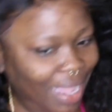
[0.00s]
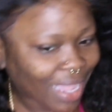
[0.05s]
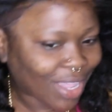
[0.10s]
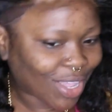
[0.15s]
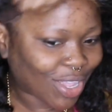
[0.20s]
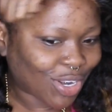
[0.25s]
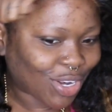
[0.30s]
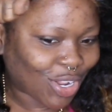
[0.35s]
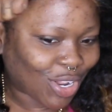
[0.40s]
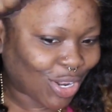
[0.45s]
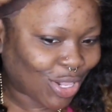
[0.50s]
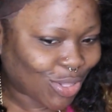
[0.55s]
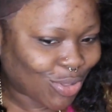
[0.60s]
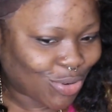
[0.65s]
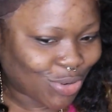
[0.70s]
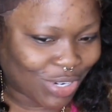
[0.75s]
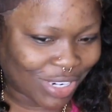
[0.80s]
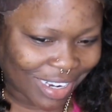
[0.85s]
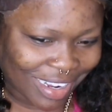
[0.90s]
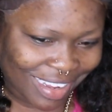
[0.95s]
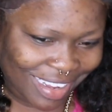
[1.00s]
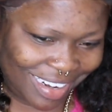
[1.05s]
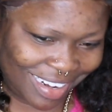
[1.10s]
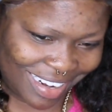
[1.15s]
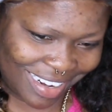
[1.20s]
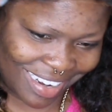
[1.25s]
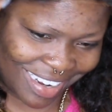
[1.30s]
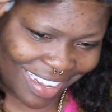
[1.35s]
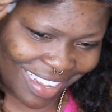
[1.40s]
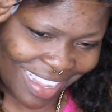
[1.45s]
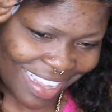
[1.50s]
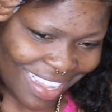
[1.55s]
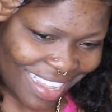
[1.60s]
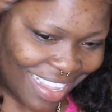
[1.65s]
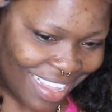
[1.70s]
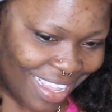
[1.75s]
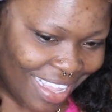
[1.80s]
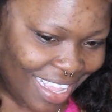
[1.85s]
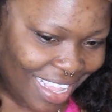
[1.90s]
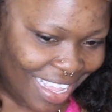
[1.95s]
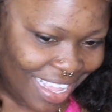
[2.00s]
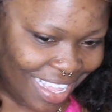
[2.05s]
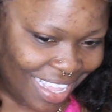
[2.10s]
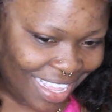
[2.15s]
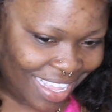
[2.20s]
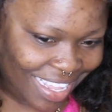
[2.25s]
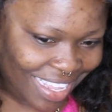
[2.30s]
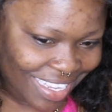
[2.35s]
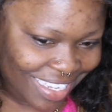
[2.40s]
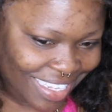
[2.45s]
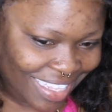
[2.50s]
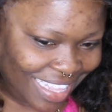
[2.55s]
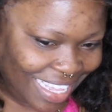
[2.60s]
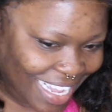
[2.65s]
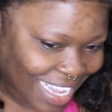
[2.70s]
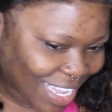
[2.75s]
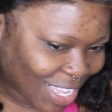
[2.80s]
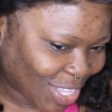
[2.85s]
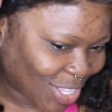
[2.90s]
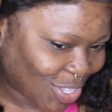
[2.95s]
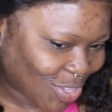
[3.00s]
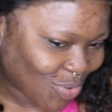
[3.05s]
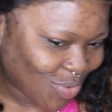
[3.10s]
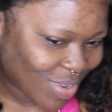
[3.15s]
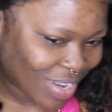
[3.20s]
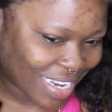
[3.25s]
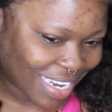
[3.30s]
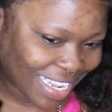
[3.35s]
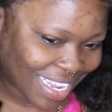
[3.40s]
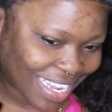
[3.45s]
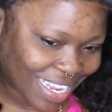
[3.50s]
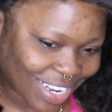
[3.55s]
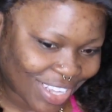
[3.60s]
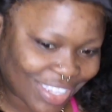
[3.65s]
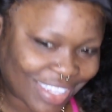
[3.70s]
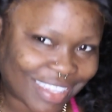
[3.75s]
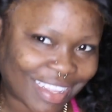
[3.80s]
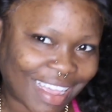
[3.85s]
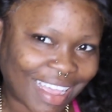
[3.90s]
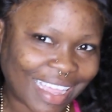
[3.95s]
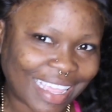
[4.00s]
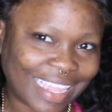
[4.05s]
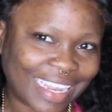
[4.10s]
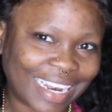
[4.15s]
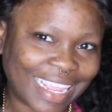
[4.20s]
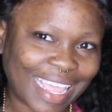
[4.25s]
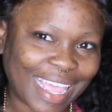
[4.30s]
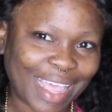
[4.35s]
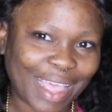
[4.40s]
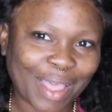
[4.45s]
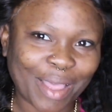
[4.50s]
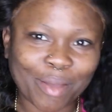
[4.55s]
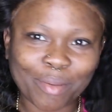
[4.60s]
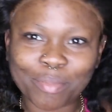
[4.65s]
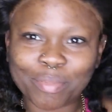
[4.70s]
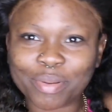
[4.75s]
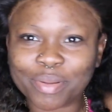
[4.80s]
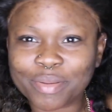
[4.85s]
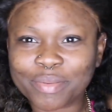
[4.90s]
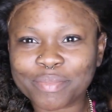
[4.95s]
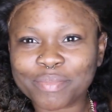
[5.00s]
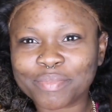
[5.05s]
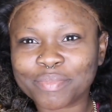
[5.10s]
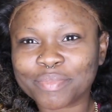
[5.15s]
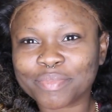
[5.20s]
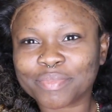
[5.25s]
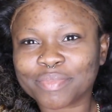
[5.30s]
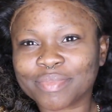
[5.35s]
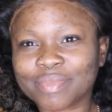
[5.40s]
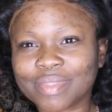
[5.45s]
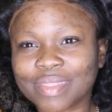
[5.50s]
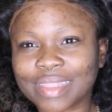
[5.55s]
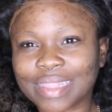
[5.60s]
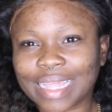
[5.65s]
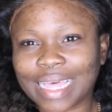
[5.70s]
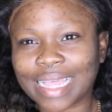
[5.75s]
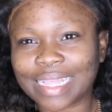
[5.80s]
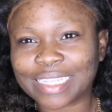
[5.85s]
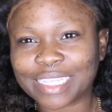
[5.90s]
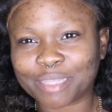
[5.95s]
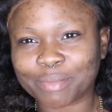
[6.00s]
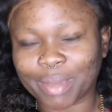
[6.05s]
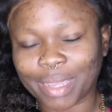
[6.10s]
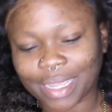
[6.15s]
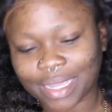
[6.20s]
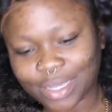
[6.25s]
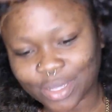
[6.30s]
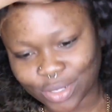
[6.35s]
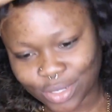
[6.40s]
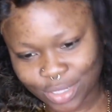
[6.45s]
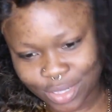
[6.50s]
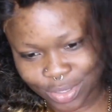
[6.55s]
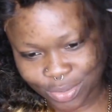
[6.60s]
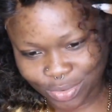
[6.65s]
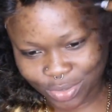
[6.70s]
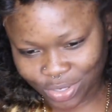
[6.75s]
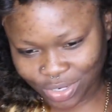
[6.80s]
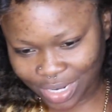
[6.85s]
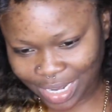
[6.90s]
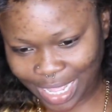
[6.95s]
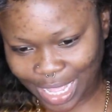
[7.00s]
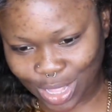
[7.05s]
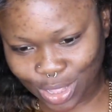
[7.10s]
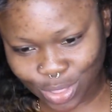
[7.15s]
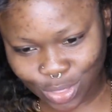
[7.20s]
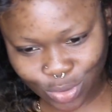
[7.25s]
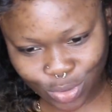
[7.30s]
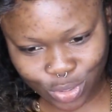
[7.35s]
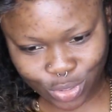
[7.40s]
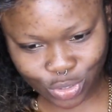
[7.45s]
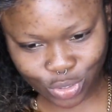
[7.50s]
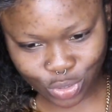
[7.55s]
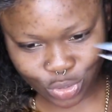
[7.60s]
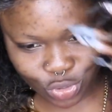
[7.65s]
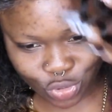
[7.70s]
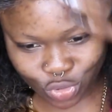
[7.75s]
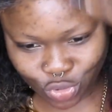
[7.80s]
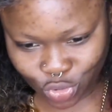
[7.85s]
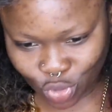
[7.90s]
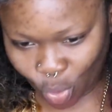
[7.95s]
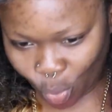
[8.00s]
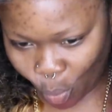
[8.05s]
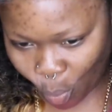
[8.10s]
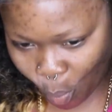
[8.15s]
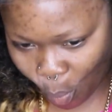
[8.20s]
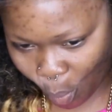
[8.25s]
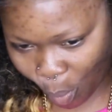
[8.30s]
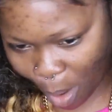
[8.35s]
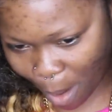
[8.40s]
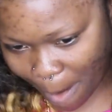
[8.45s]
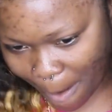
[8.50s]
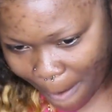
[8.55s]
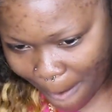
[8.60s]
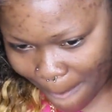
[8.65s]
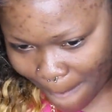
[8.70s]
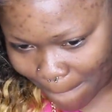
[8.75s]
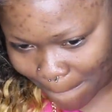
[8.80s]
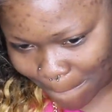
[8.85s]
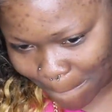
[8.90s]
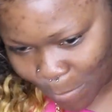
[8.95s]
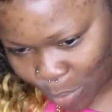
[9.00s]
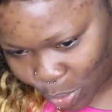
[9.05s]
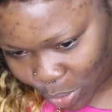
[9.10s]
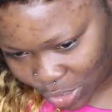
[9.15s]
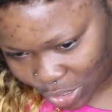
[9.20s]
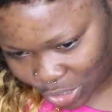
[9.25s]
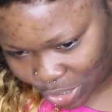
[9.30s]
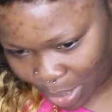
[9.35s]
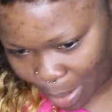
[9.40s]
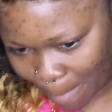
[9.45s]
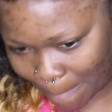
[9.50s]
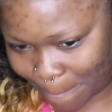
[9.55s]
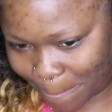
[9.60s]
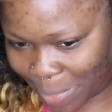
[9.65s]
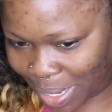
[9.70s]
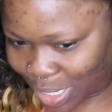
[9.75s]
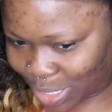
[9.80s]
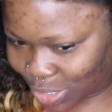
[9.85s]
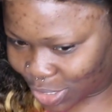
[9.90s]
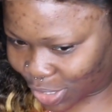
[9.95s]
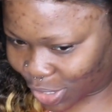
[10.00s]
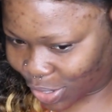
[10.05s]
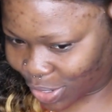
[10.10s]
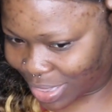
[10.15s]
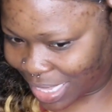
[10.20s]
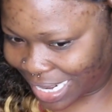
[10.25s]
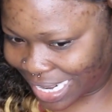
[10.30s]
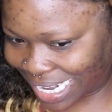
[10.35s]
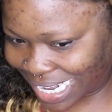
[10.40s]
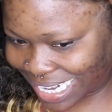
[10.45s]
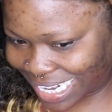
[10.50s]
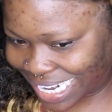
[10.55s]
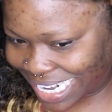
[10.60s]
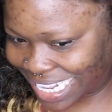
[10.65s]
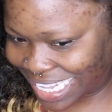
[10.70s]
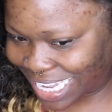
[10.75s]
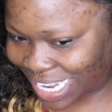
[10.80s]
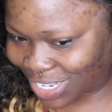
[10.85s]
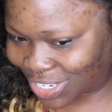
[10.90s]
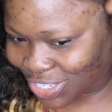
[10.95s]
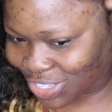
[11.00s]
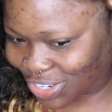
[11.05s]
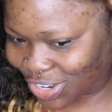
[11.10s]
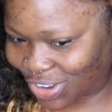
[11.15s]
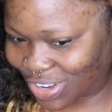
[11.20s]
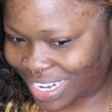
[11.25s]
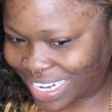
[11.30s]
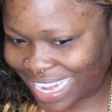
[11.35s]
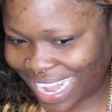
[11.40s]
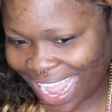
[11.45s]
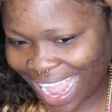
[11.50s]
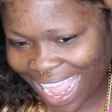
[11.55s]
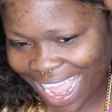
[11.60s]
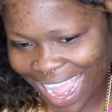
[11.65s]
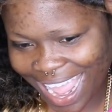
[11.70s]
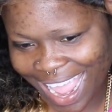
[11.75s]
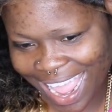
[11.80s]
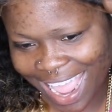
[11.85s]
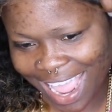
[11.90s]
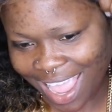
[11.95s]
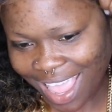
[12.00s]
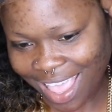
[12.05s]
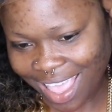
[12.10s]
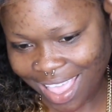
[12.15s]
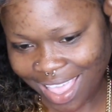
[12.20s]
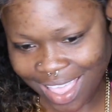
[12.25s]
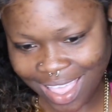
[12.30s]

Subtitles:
my conclusion is that you need a stocking cap. That's my conclusion. It looks so much better than it did yesterday.